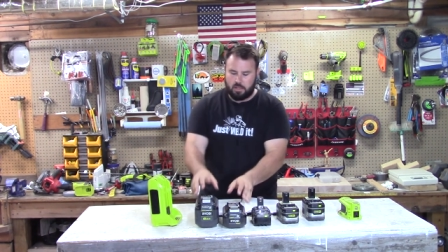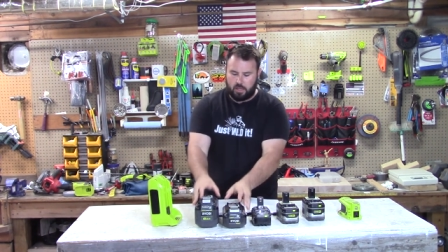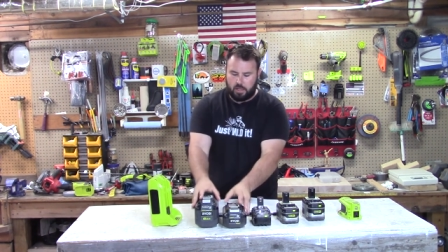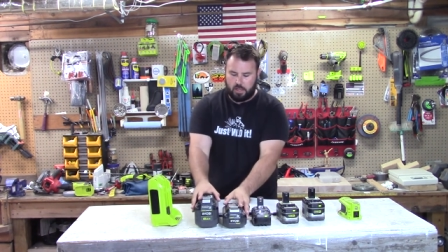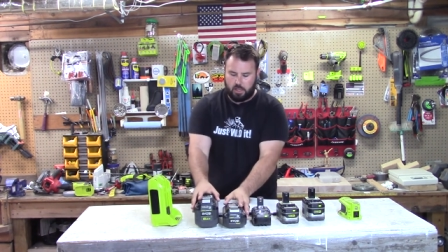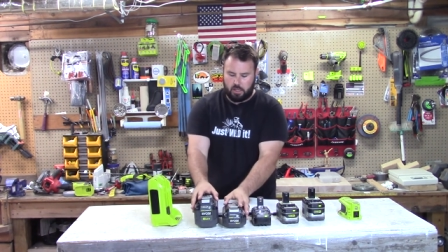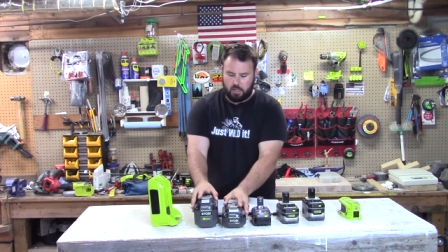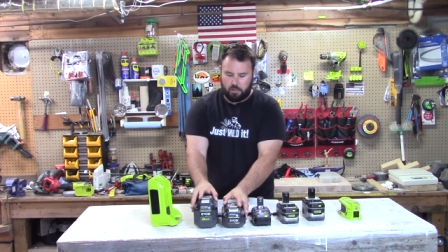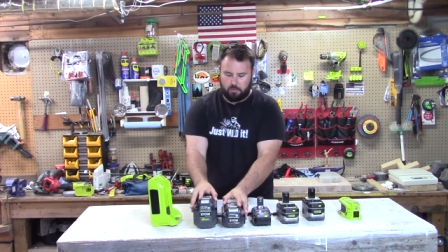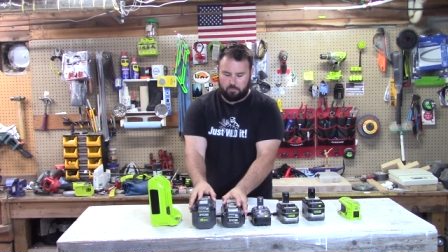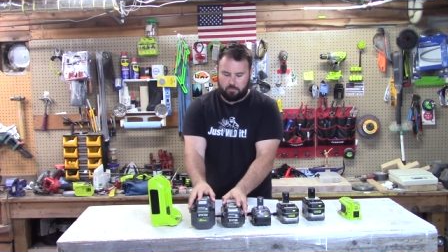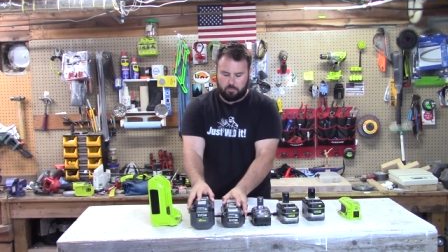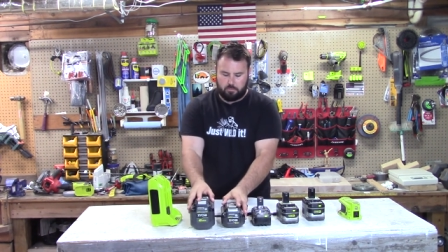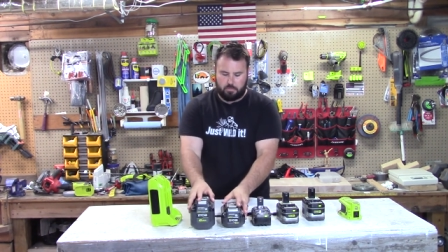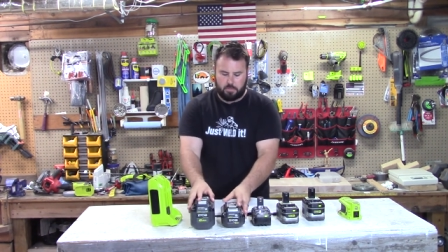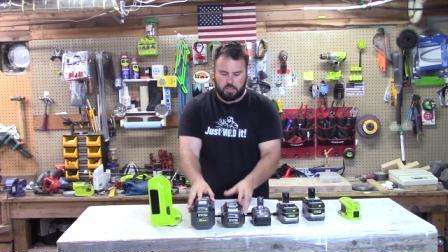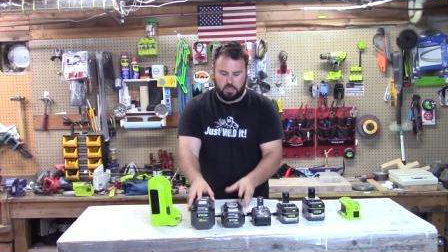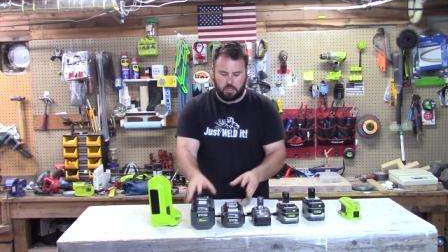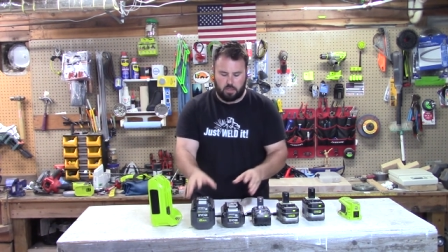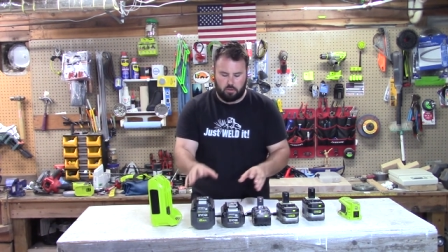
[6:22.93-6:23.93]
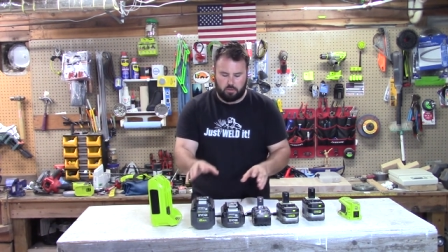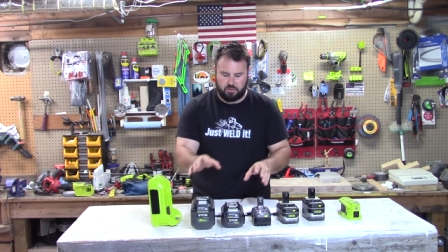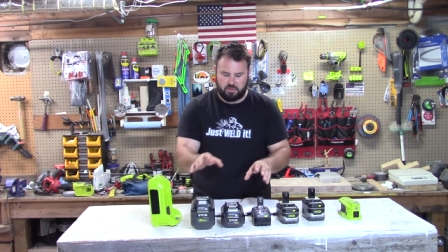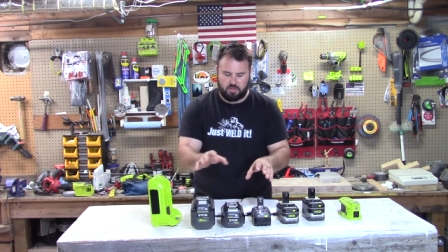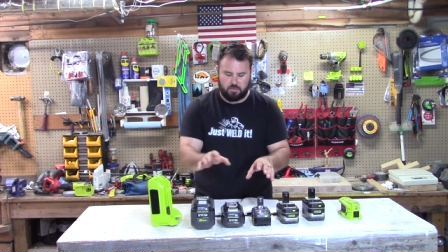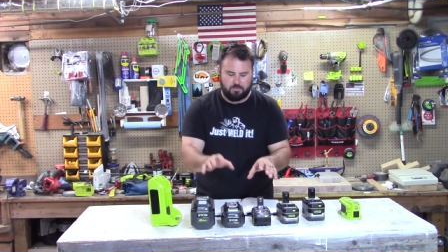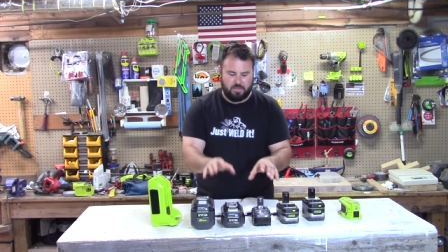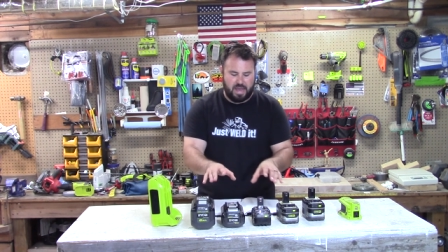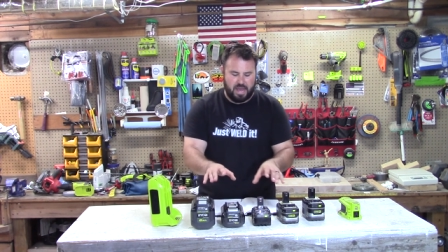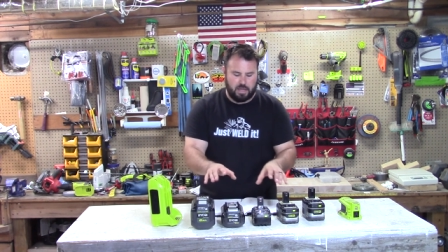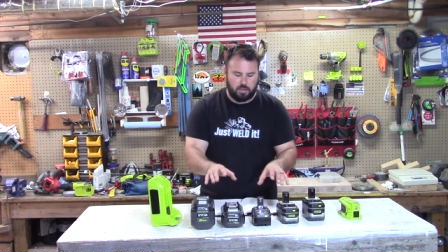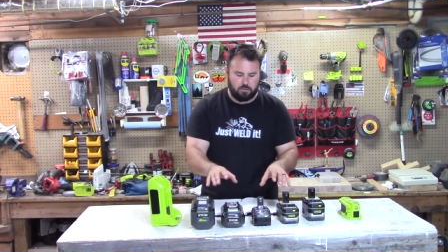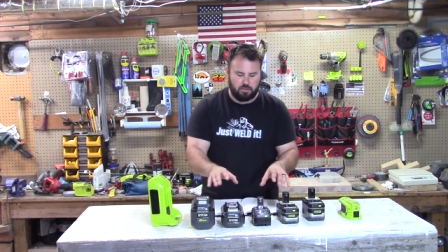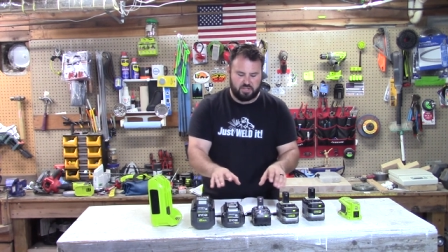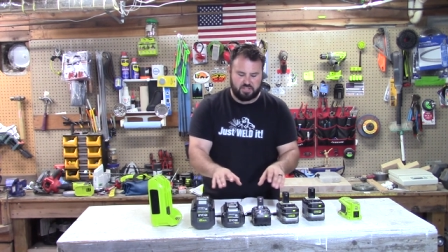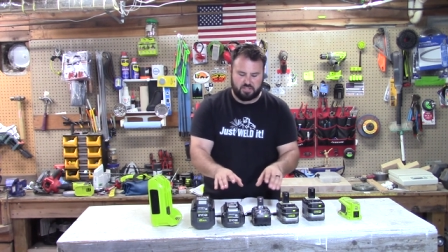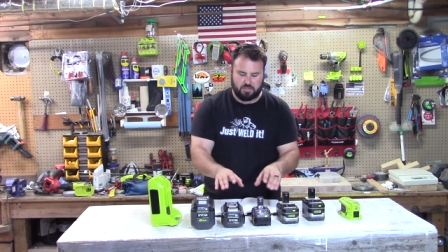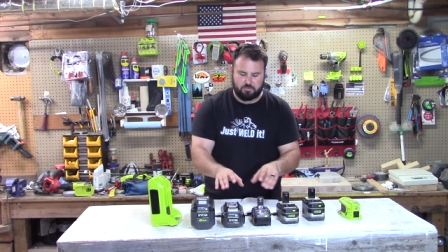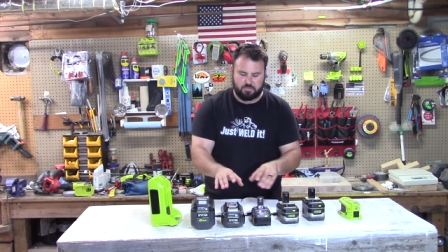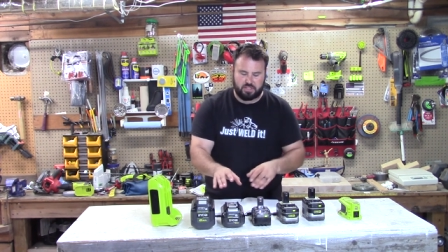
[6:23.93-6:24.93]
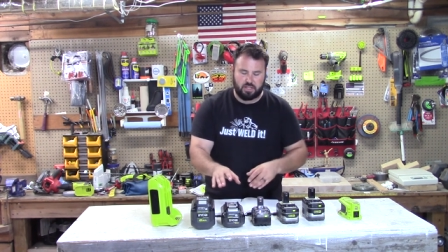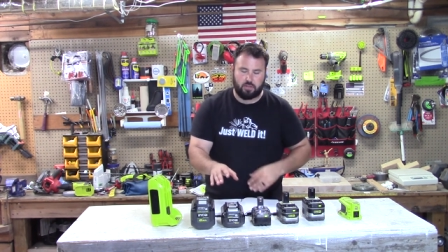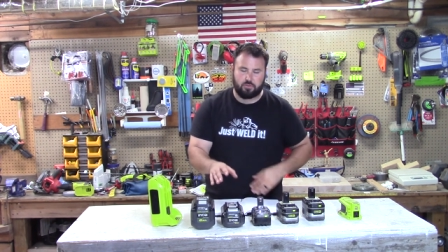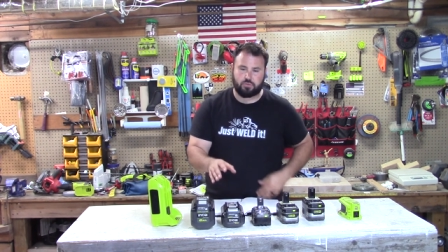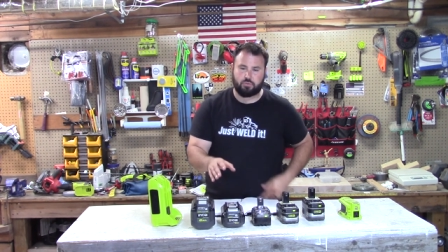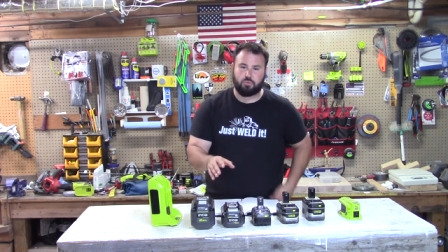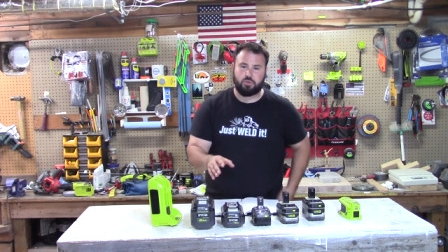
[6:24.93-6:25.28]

Um, you know, the batteries themselves,